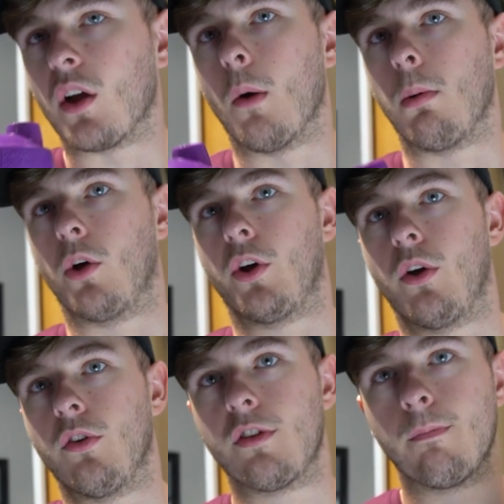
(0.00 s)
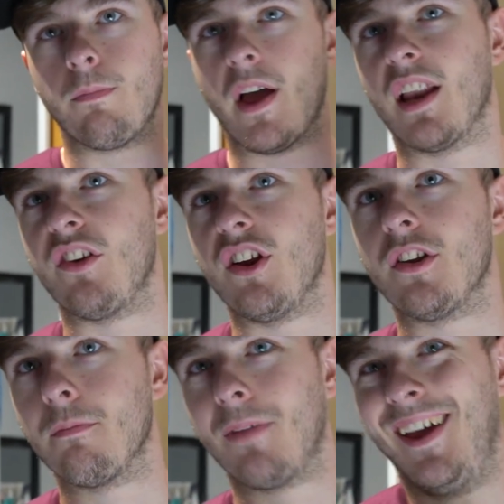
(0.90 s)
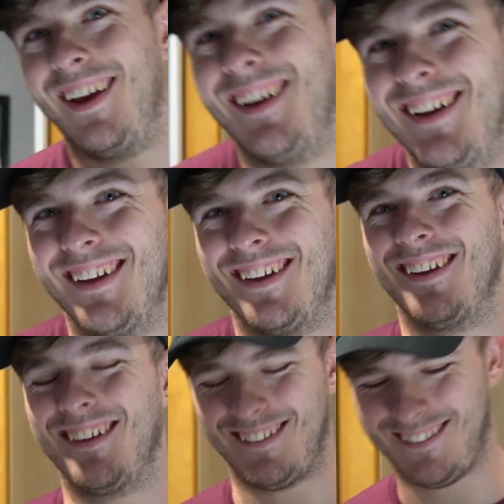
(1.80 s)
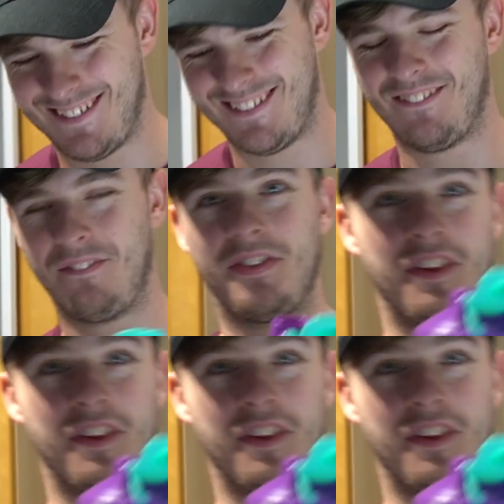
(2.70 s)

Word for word: I got a blocked nose. Allergies. Sounds disgusting.